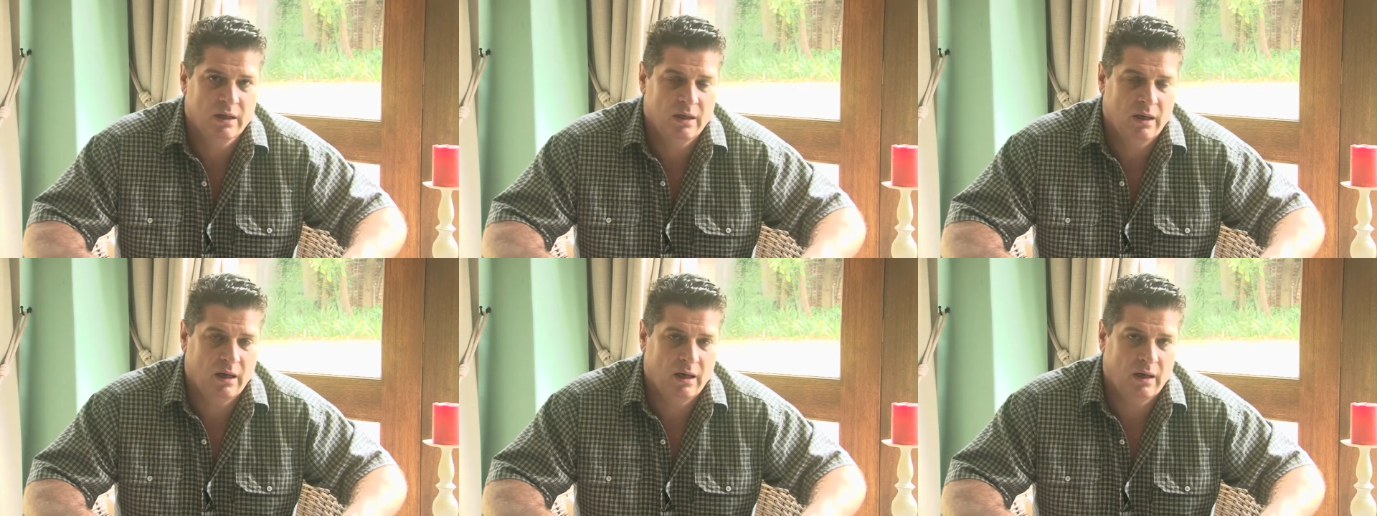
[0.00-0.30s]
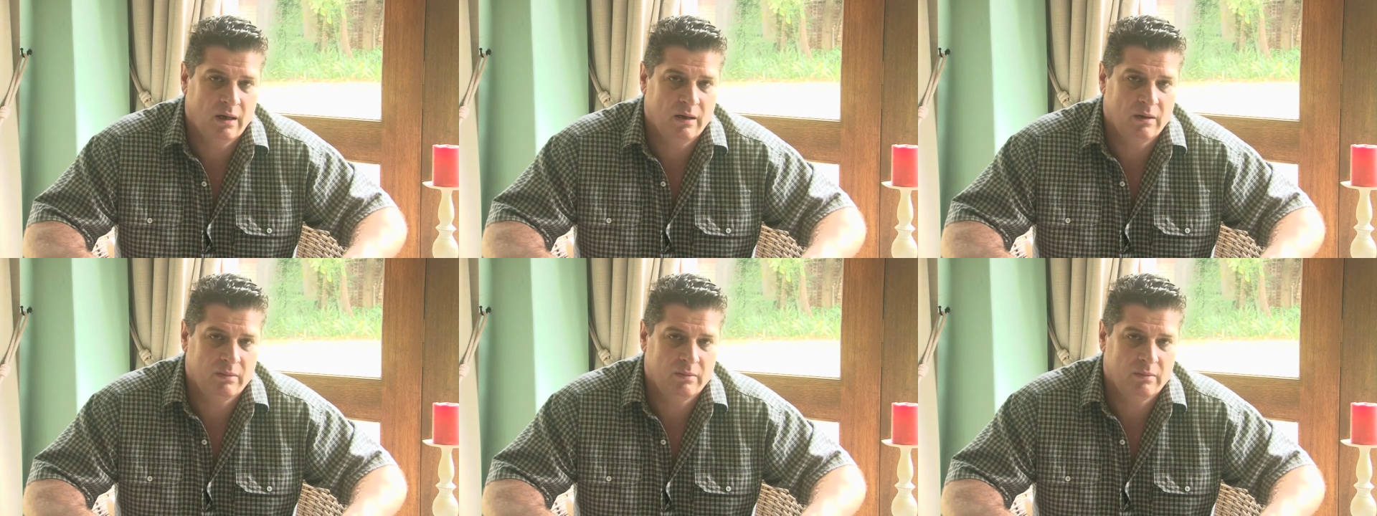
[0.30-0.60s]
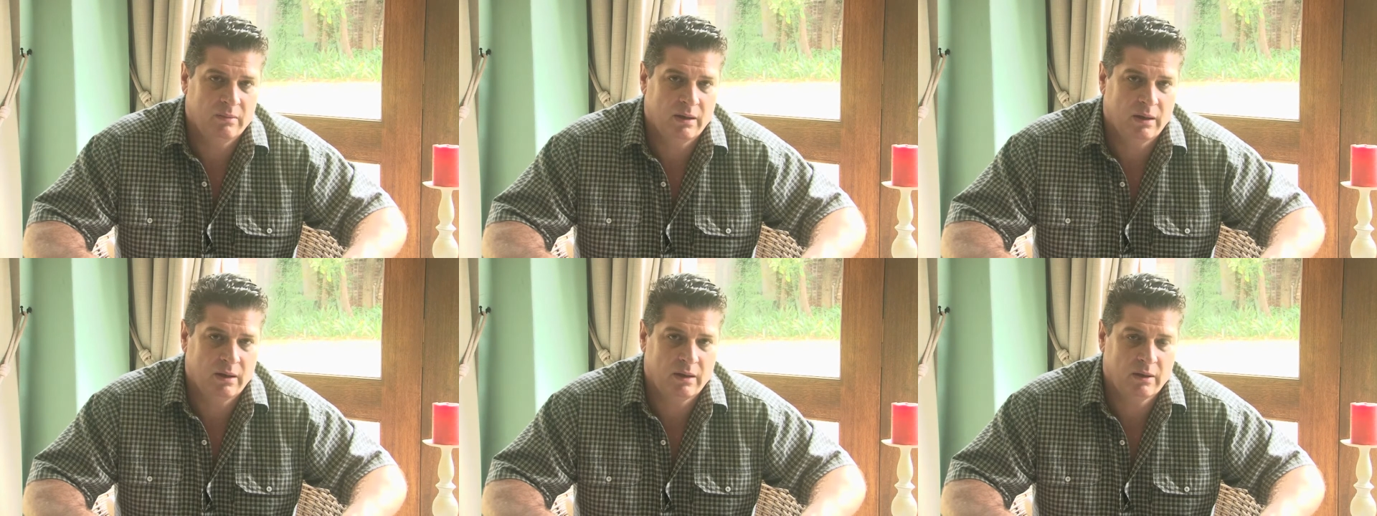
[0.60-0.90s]

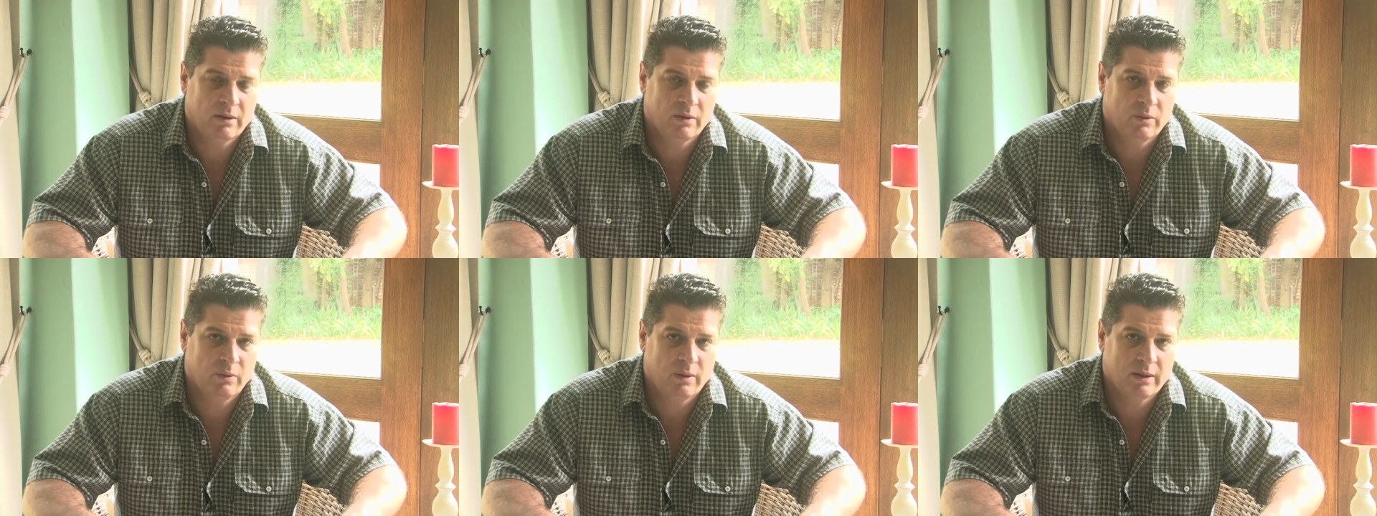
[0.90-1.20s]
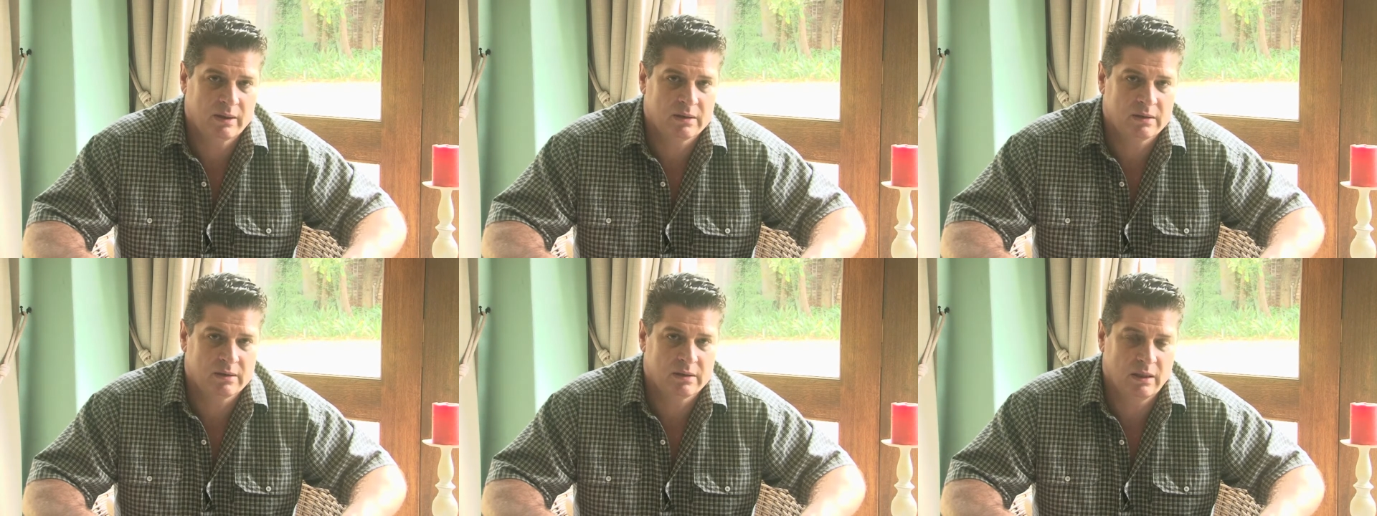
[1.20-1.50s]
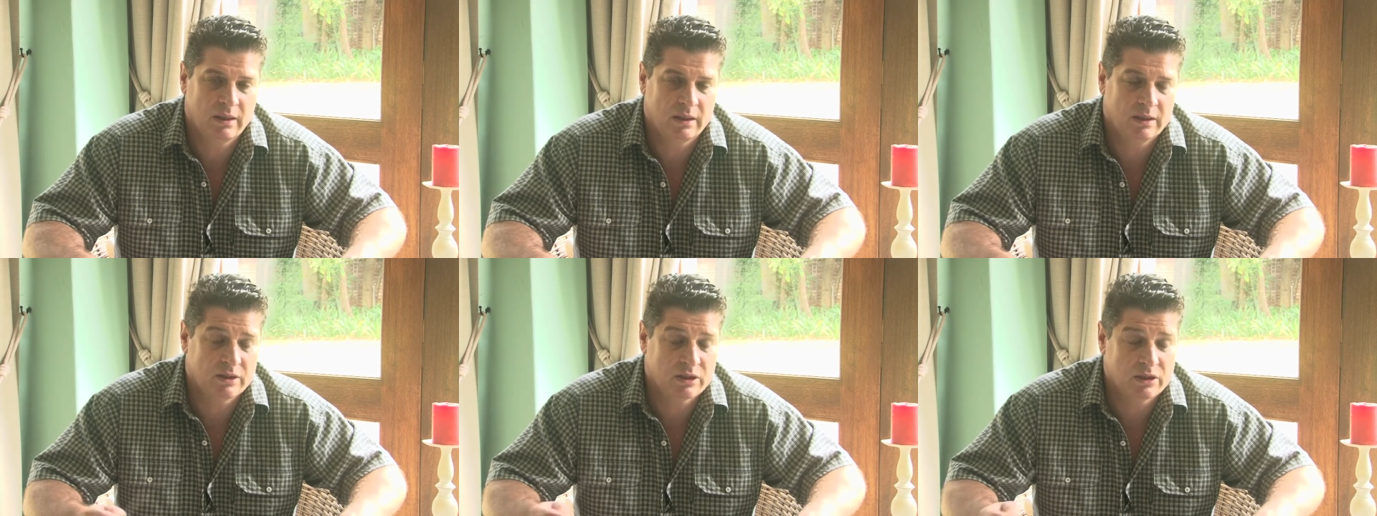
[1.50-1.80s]
what's the
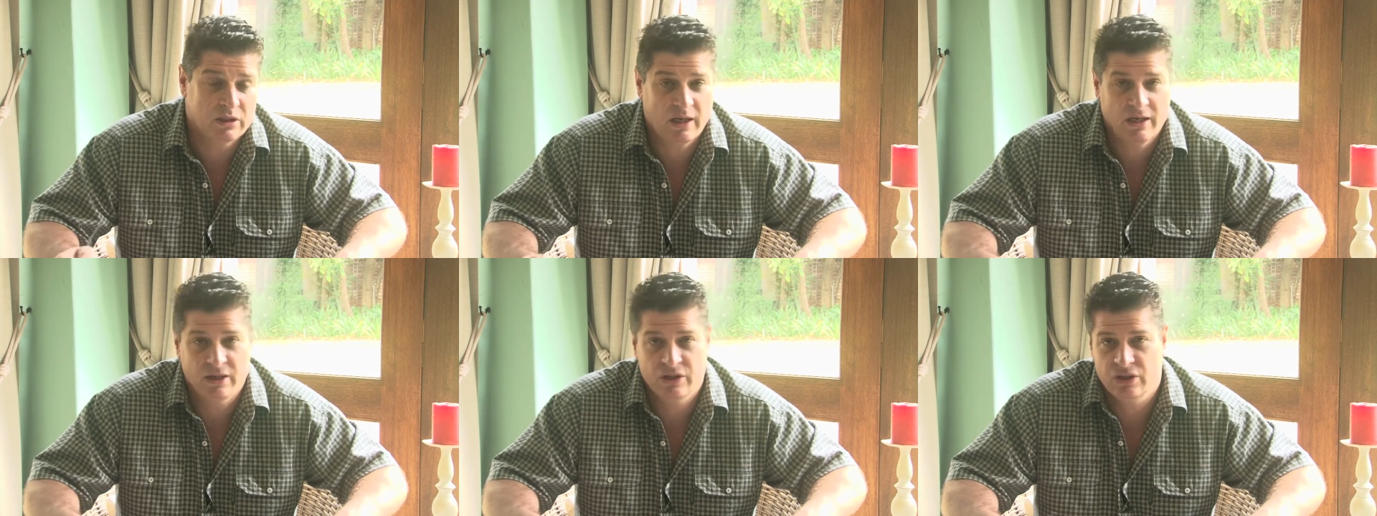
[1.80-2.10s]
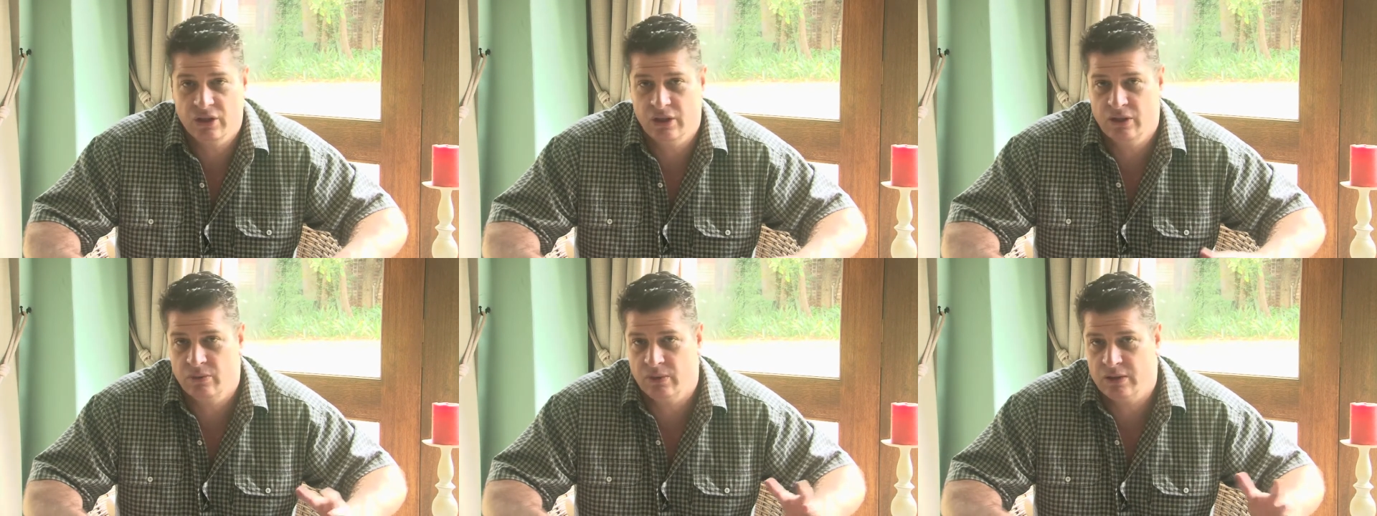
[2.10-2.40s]
legislation,